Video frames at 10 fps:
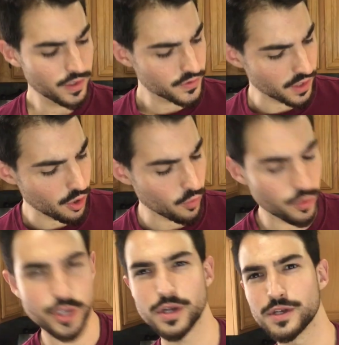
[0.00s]
So
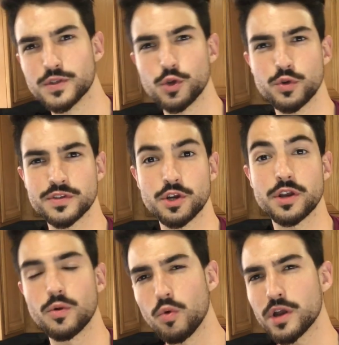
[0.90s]
what you're gonna do is you're
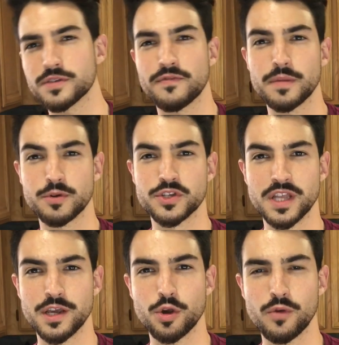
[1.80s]
gonna wanna flip your
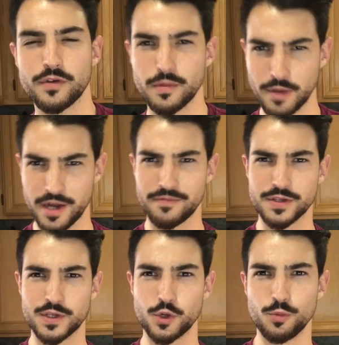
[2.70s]
steak over about every 2